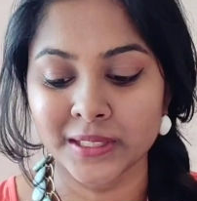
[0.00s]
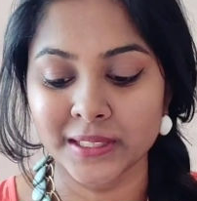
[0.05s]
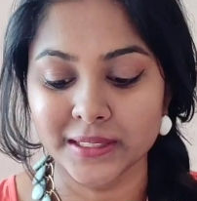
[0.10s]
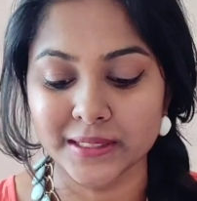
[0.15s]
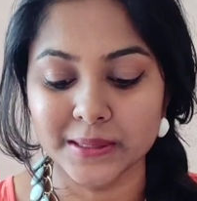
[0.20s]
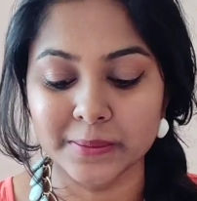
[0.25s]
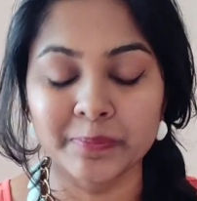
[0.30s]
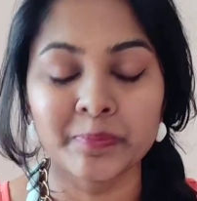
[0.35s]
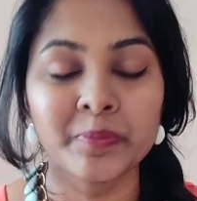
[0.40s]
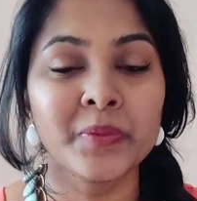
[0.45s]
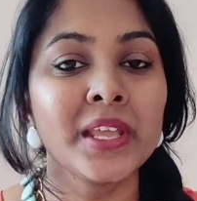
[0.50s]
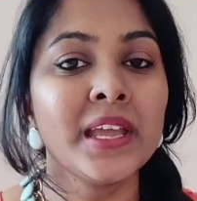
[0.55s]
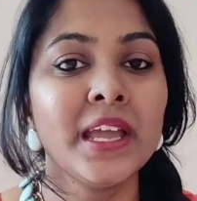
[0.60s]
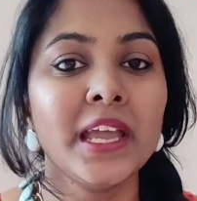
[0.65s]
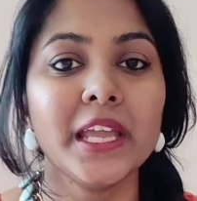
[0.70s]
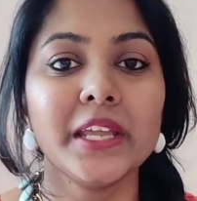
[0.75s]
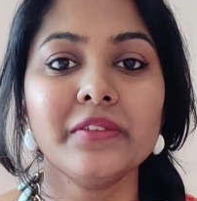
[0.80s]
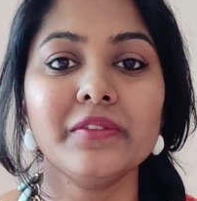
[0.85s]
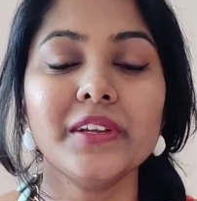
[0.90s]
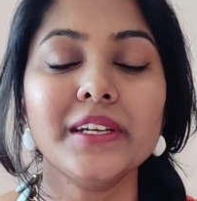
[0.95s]
Yes,
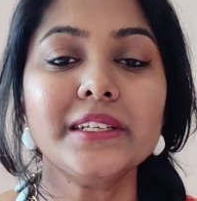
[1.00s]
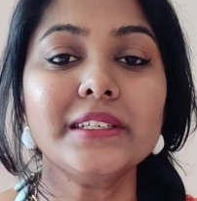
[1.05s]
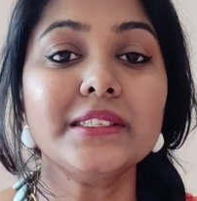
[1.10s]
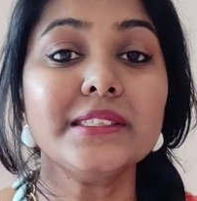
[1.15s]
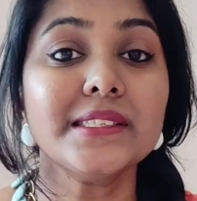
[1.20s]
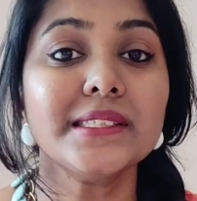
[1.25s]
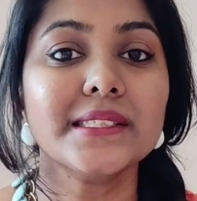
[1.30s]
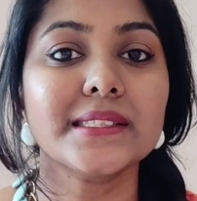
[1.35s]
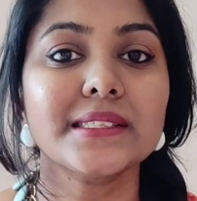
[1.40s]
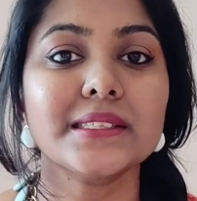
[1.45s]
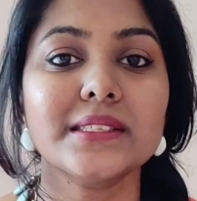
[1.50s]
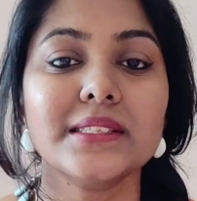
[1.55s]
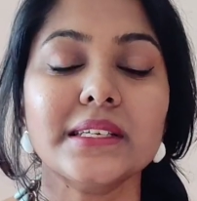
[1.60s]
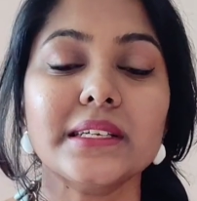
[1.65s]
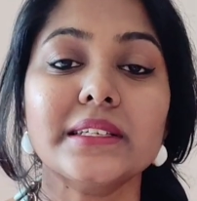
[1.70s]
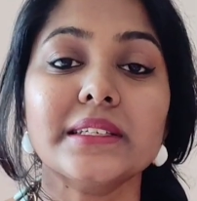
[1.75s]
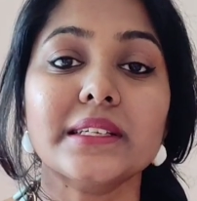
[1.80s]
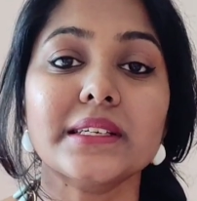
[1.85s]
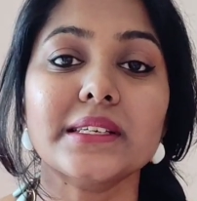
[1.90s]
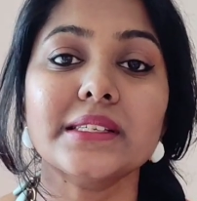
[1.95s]
in winter season,
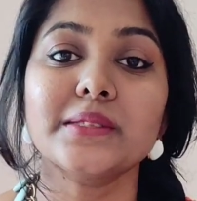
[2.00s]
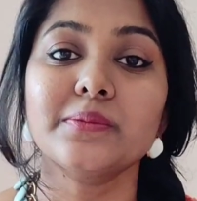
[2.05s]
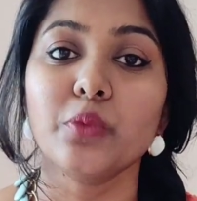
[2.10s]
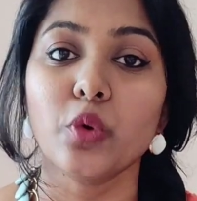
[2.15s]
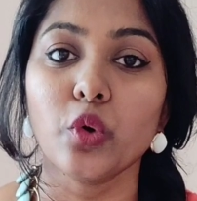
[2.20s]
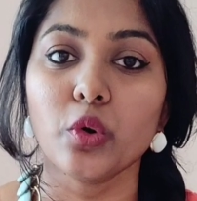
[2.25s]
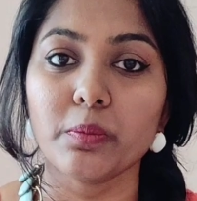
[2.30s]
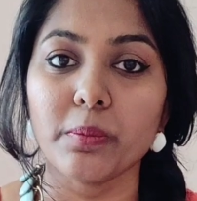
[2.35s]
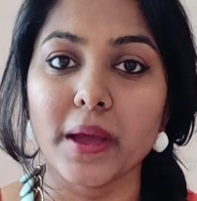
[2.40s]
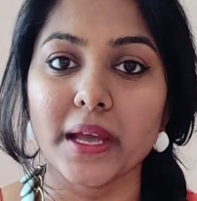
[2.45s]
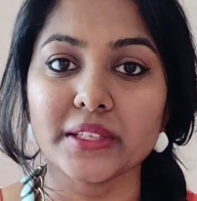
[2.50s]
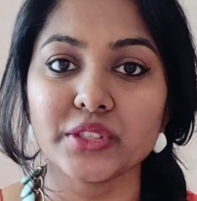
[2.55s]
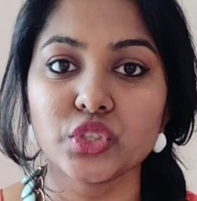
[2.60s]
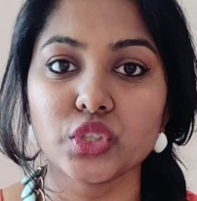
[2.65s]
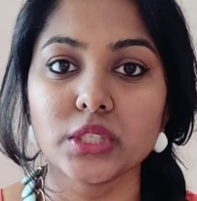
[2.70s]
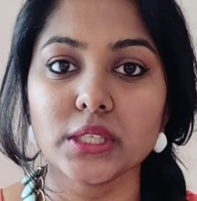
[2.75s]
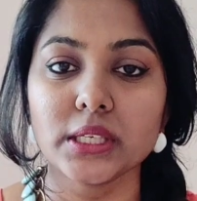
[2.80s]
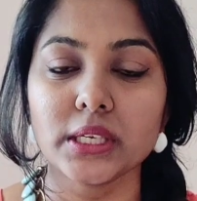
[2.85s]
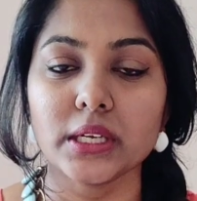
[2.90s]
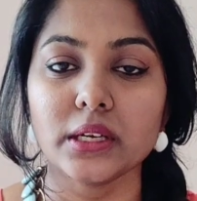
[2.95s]
it is more
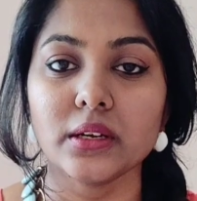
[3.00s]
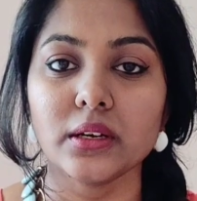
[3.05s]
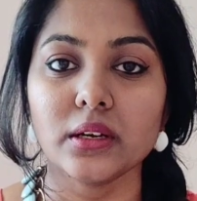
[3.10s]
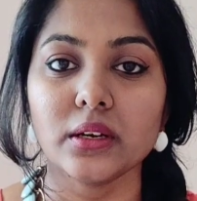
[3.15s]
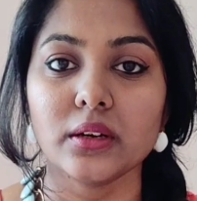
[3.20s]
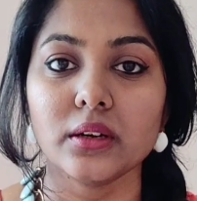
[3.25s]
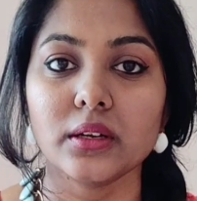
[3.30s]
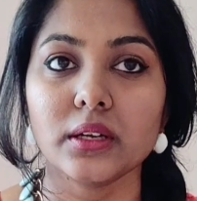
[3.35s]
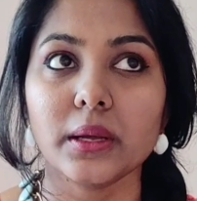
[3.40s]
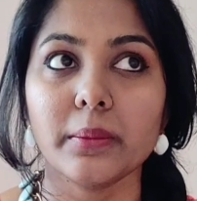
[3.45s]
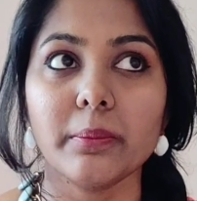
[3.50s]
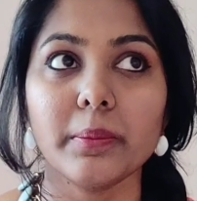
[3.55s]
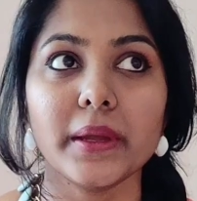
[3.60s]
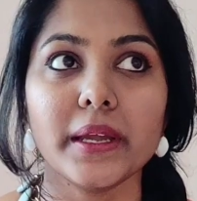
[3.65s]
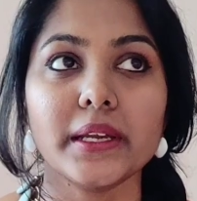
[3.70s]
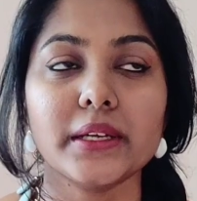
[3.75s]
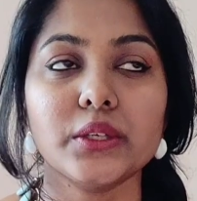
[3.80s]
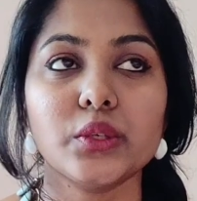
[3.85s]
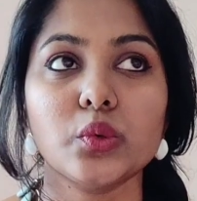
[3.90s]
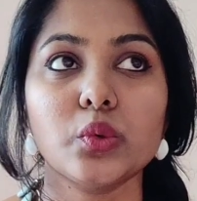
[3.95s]
patchy
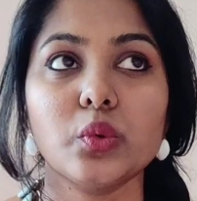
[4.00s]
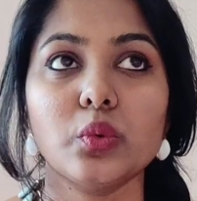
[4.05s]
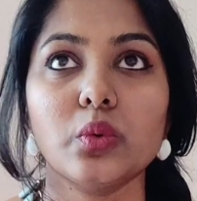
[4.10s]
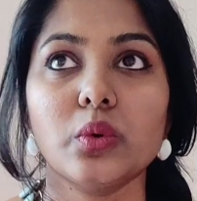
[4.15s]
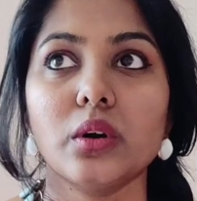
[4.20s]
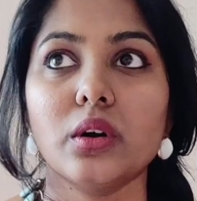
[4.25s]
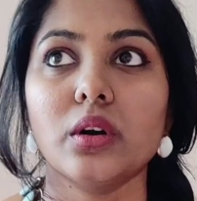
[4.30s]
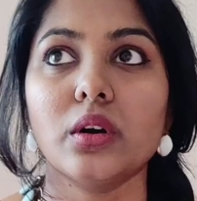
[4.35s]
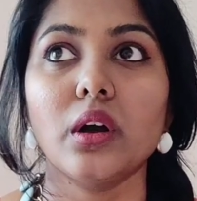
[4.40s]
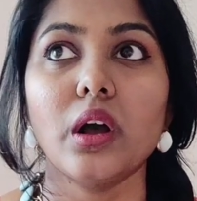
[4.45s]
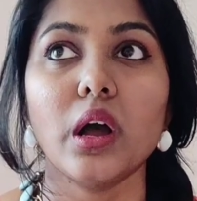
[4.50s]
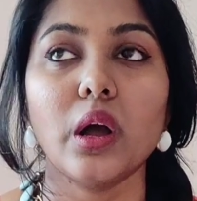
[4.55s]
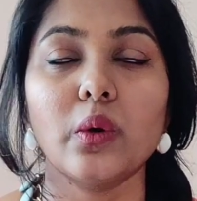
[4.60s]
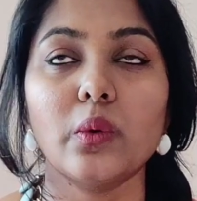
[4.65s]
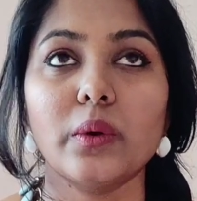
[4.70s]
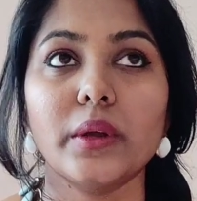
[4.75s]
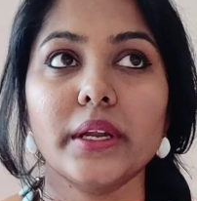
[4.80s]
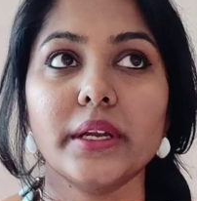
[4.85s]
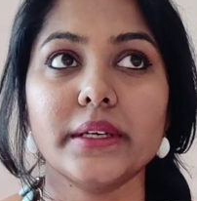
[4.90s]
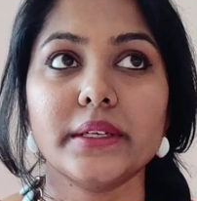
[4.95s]
compared to
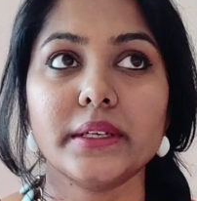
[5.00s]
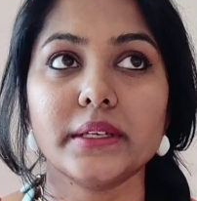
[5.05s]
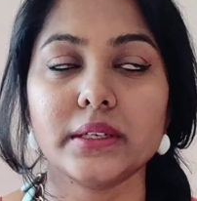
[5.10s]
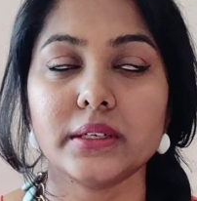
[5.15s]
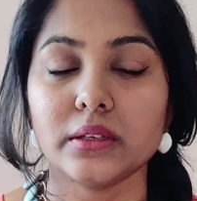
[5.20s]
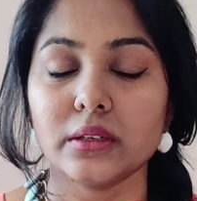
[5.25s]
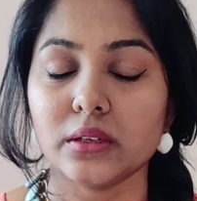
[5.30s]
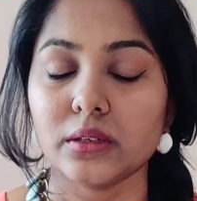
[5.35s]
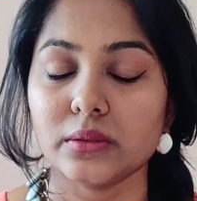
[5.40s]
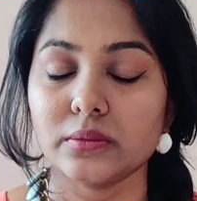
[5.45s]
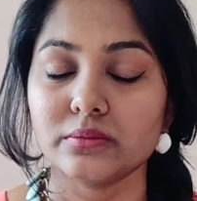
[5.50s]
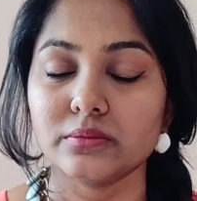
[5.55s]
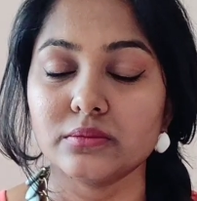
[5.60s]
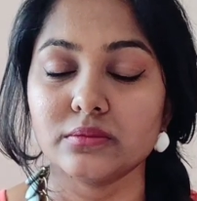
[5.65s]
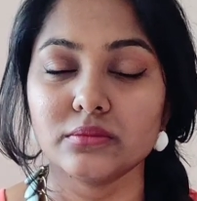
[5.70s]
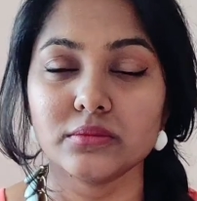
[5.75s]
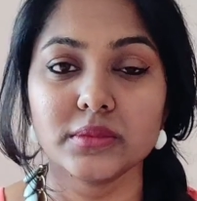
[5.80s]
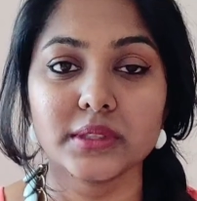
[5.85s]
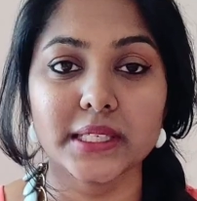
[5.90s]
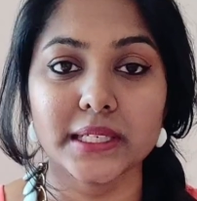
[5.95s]
how it
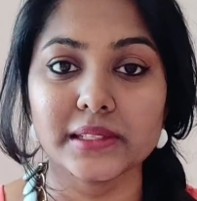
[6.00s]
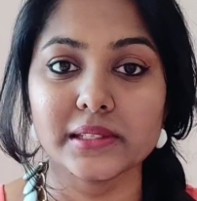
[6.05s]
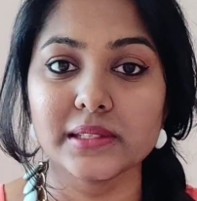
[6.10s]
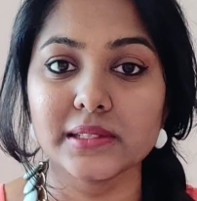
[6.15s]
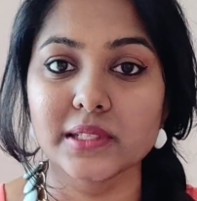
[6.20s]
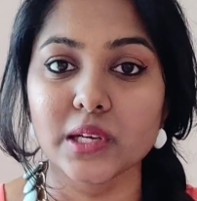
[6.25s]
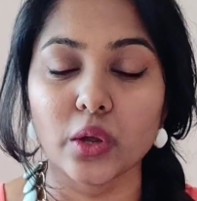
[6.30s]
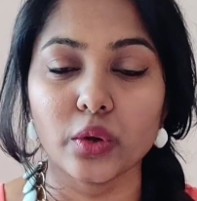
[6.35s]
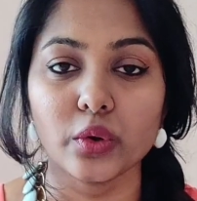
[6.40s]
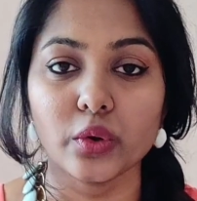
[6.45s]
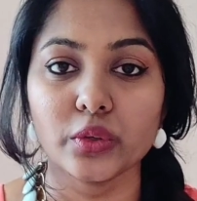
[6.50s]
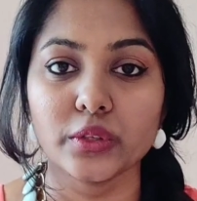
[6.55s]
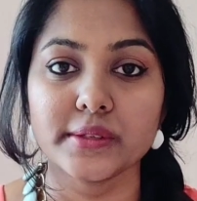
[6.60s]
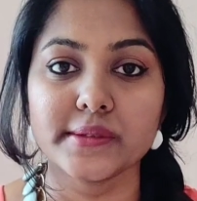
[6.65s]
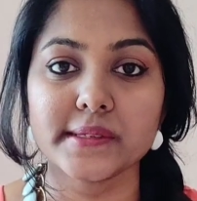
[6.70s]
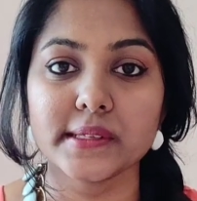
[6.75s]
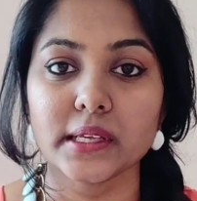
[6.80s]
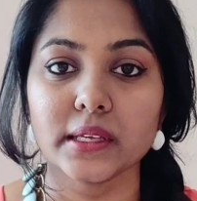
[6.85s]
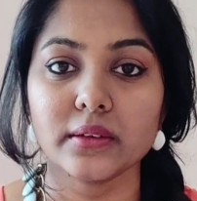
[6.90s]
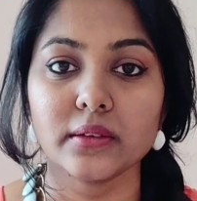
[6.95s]
settles down on your
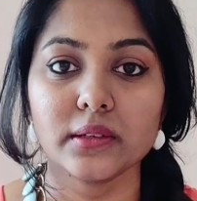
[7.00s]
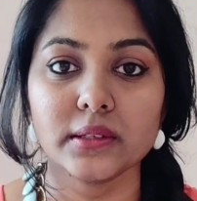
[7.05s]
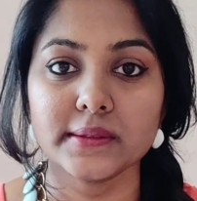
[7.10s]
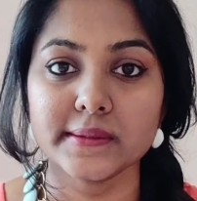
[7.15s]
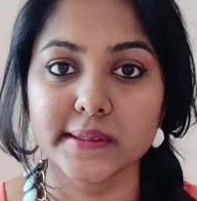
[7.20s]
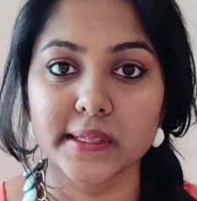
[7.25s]
skin in